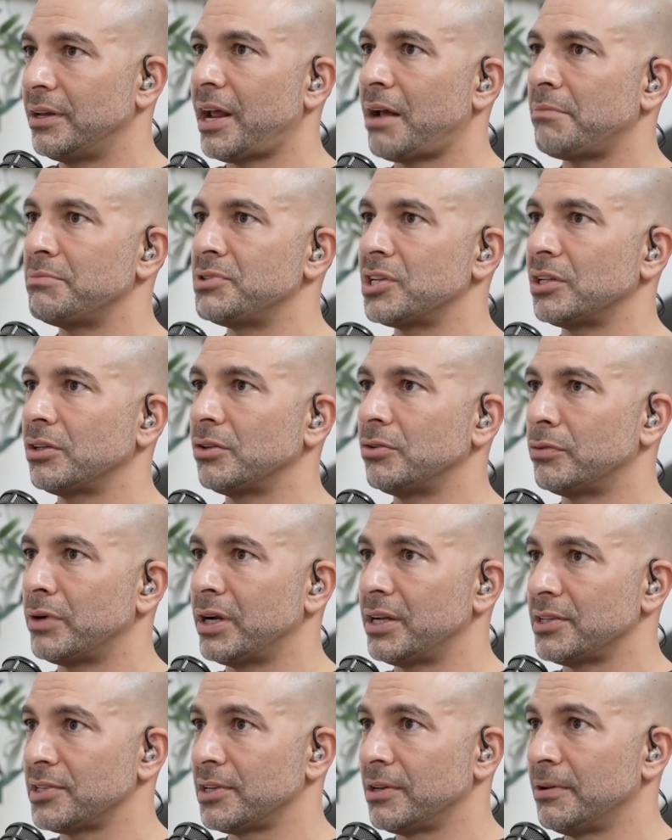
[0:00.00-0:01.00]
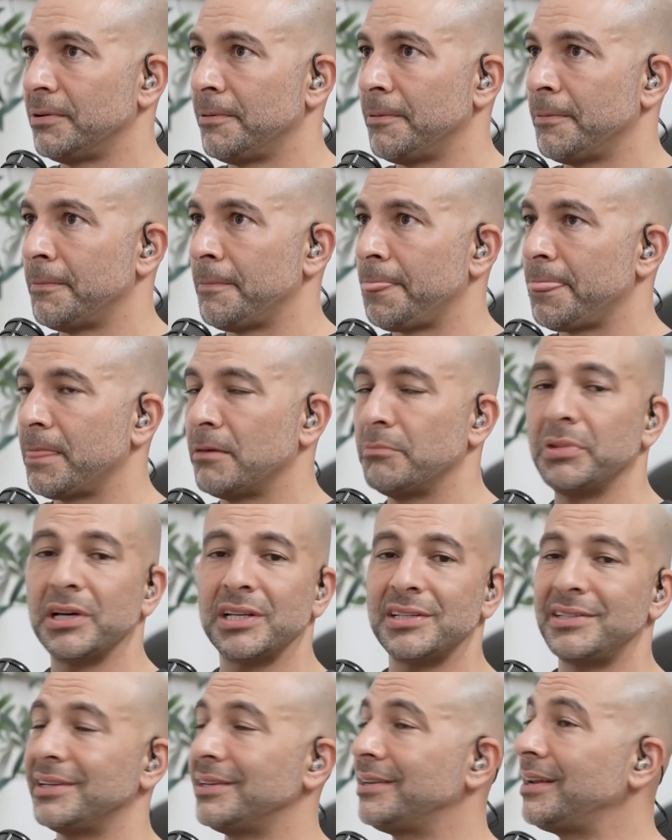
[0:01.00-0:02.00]
in absolute risk,
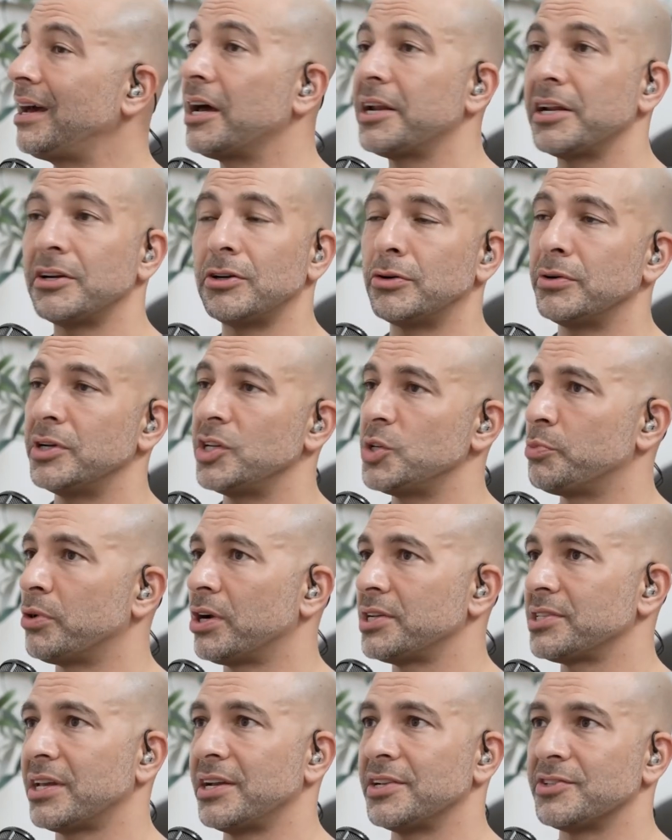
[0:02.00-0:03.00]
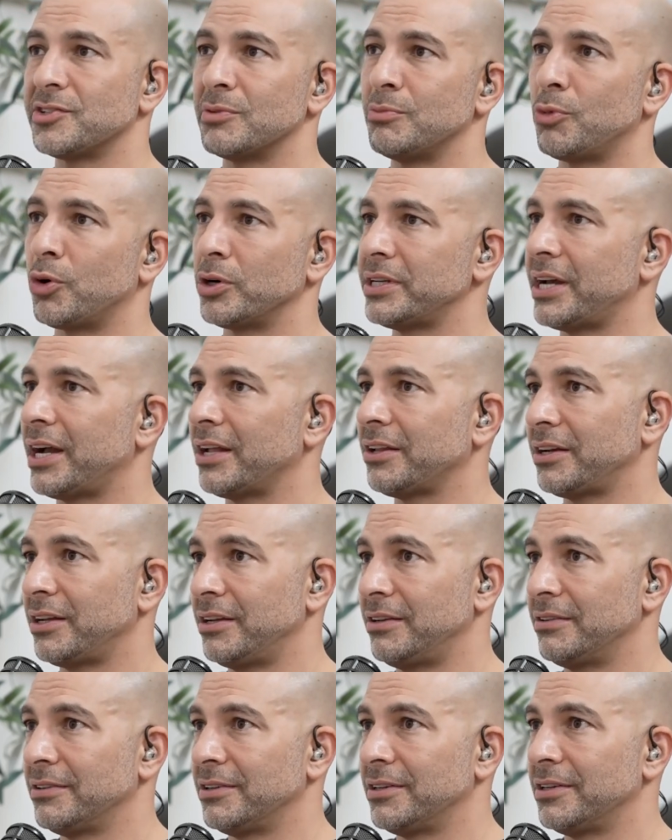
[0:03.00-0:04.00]
but did not increase breast cancer
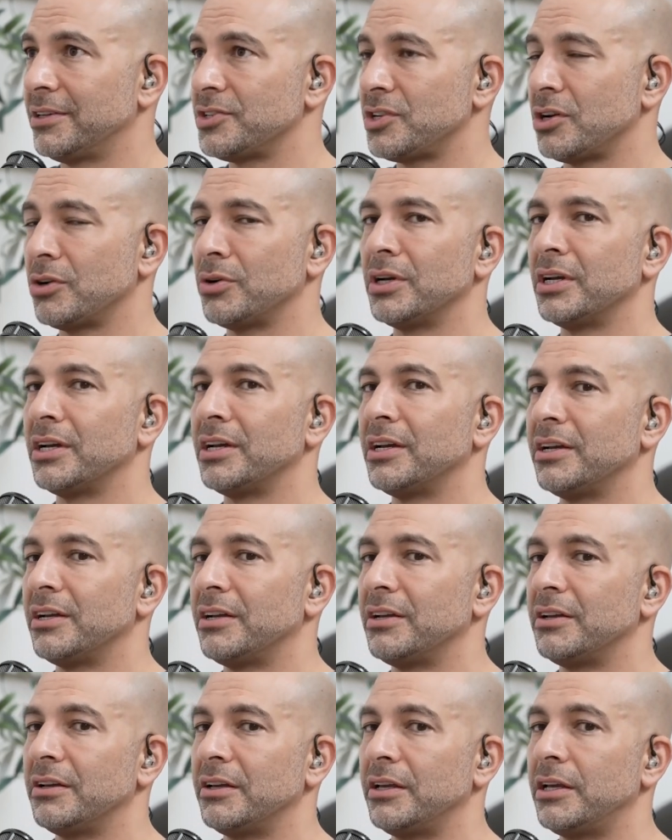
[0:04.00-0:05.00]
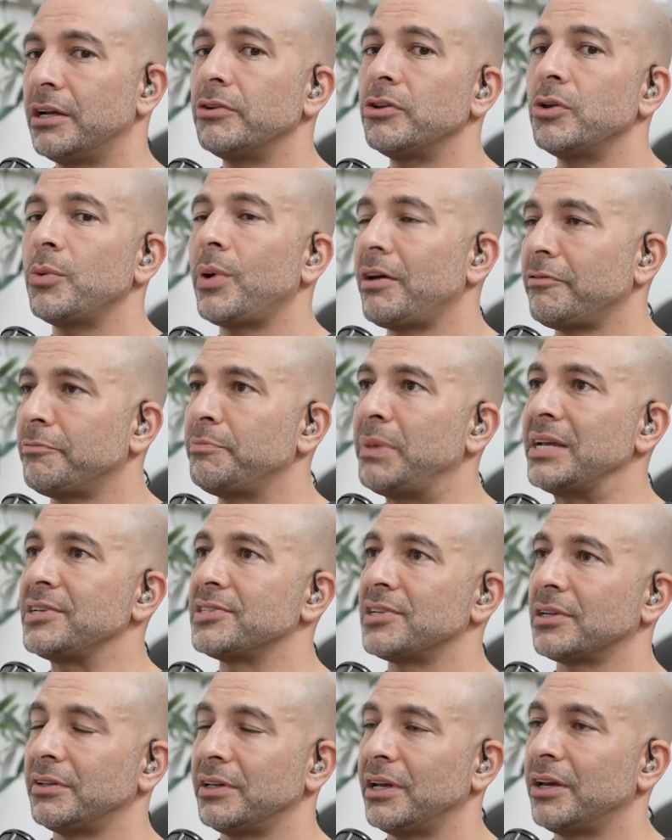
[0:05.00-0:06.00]
mortality. So here you have
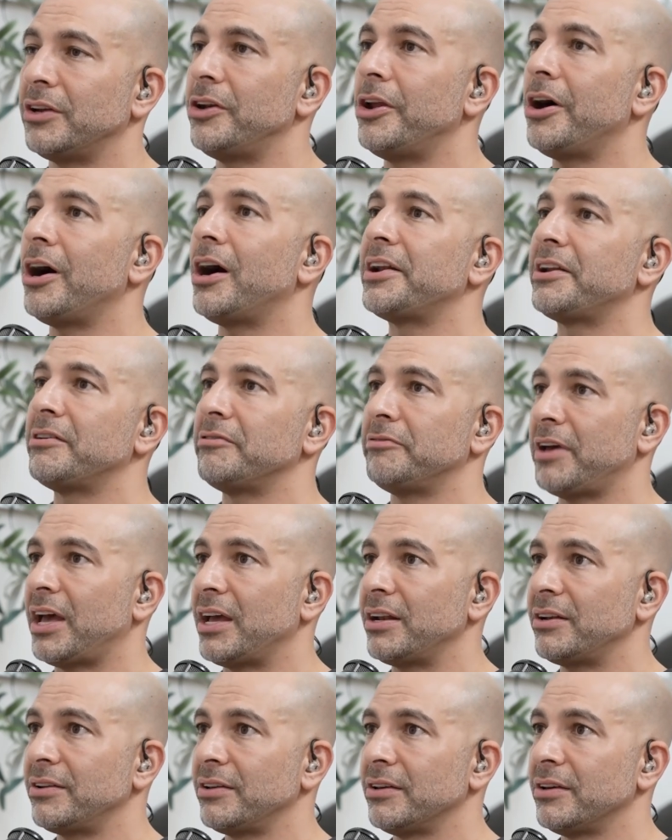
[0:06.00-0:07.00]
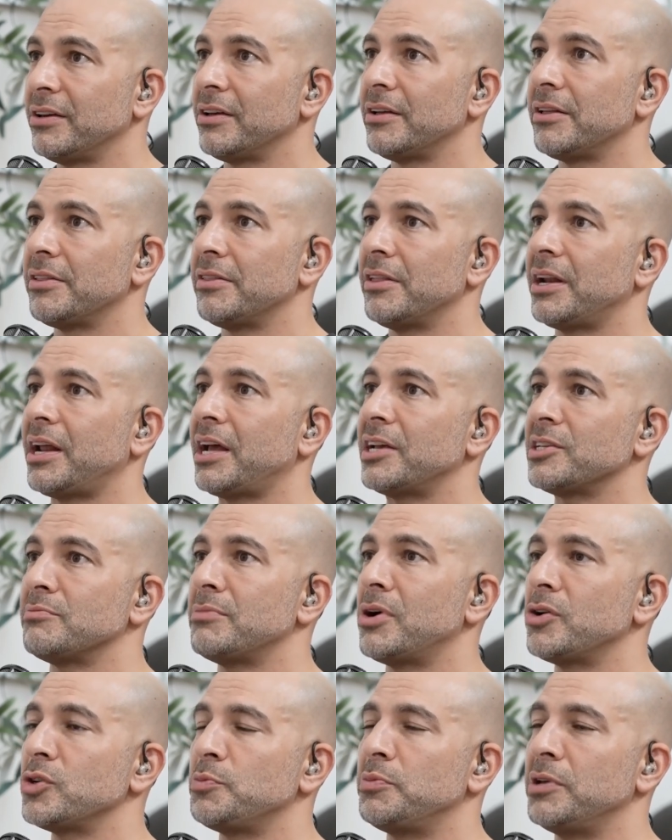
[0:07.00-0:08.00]
basically a non event that has
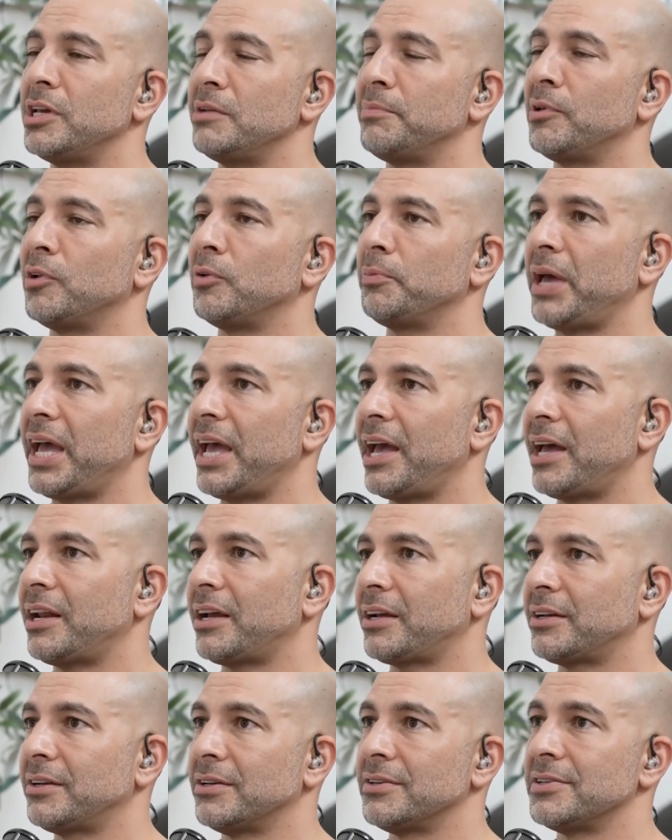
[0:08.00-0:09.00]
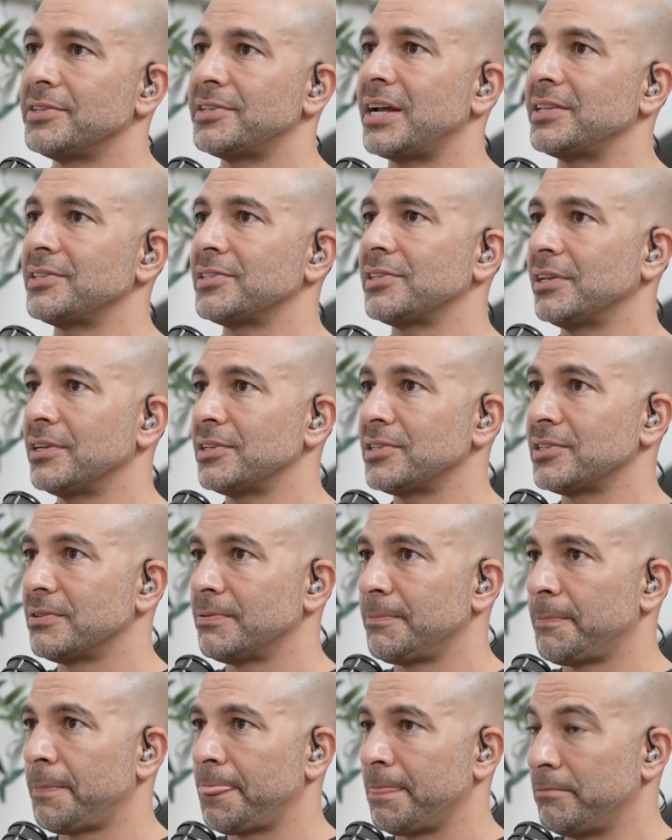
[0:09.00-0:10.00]
most people panicked senseless,
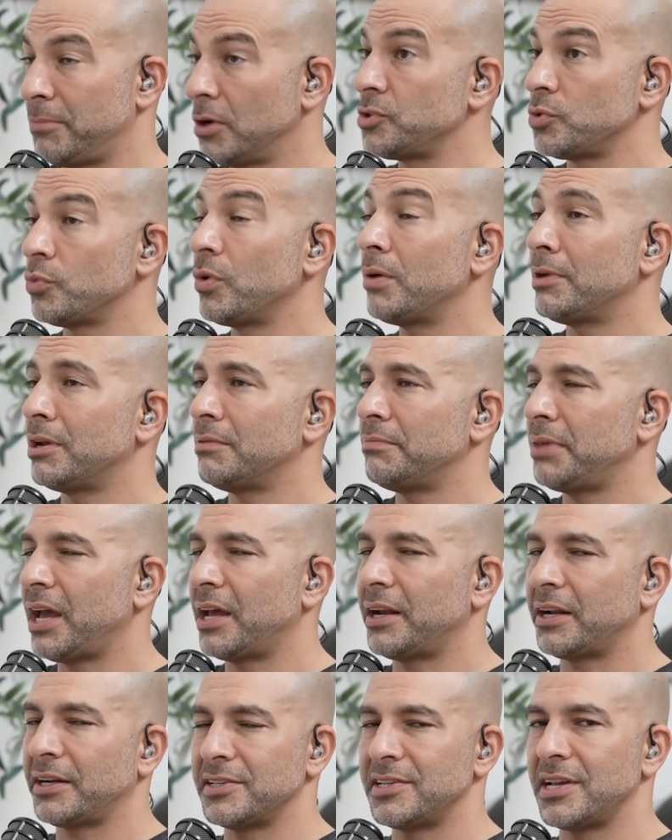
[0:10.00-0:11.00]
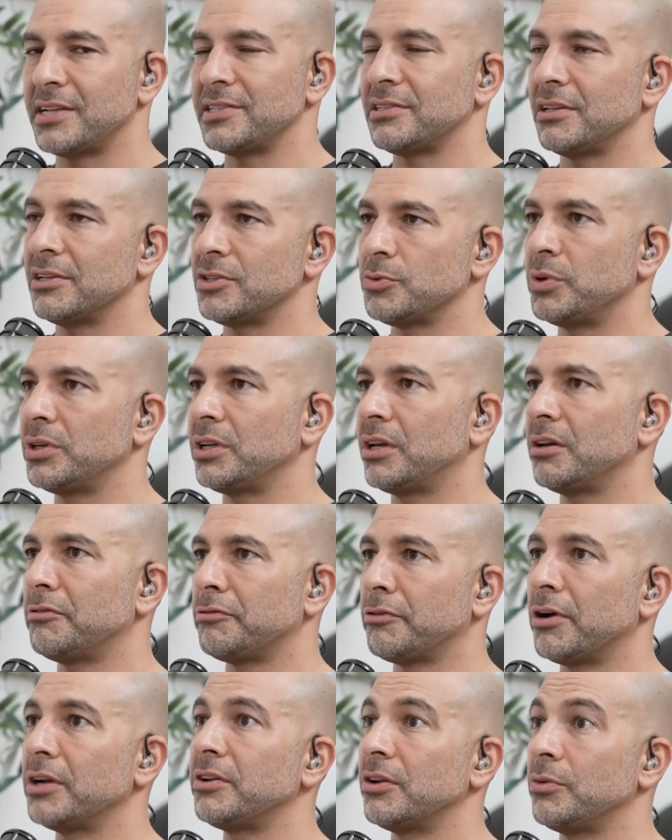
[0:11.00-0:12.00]
most women panicked senseless when
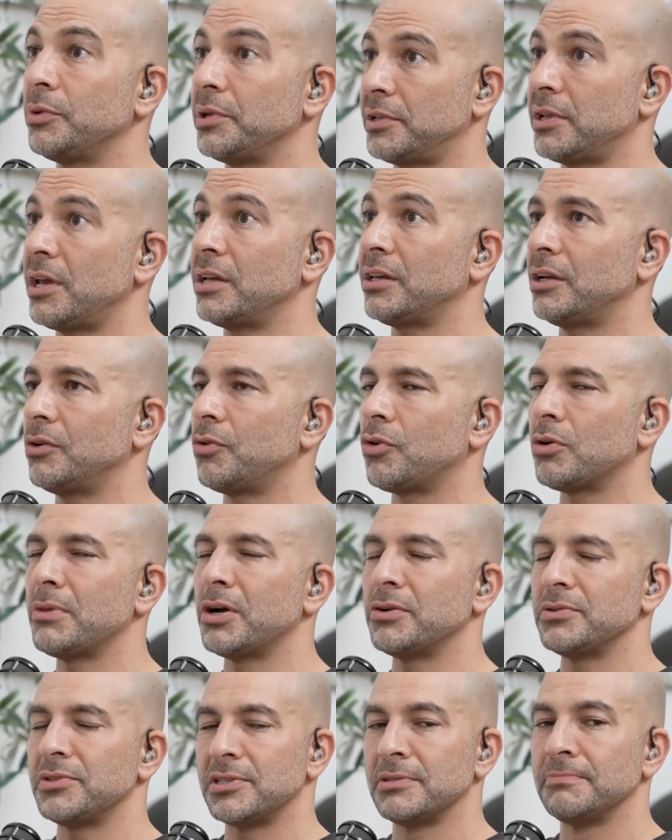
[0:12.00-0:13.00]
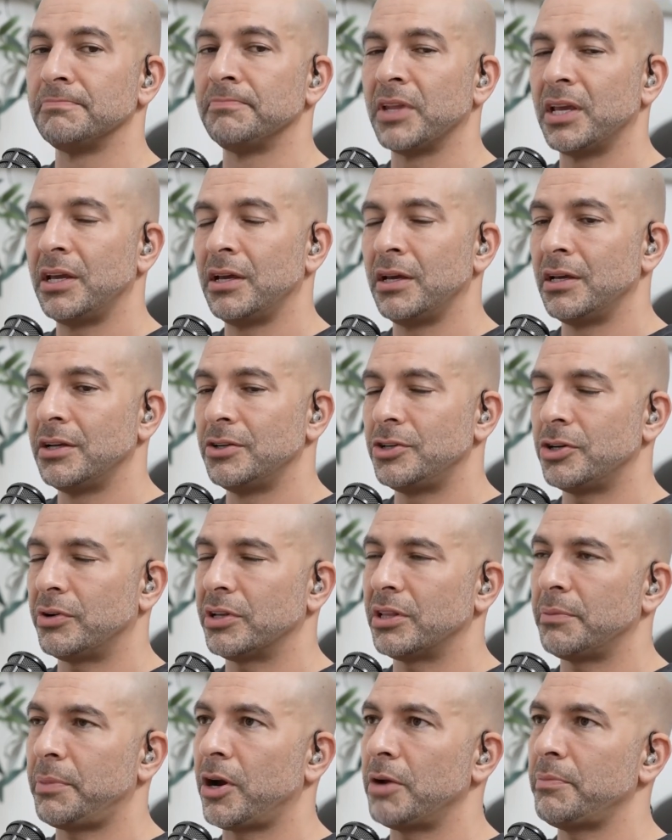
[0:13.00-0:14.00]
confronted with taking hormones
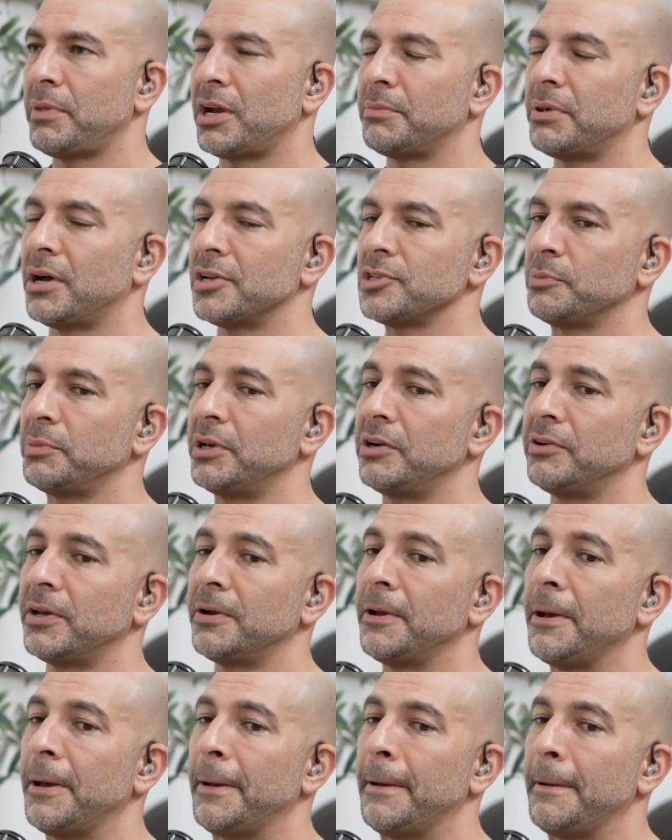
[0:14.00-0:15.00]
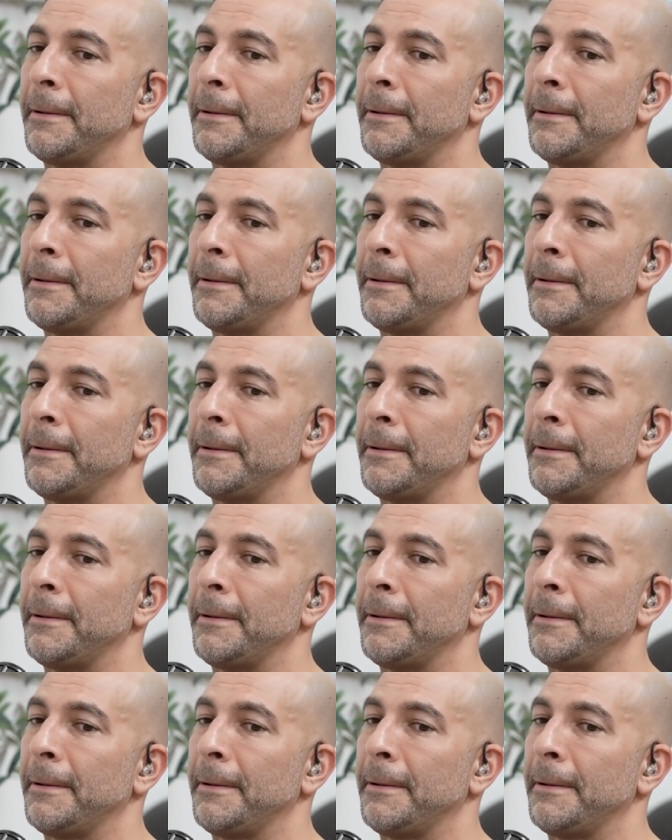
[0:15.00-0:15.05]
during the perimenopausal period.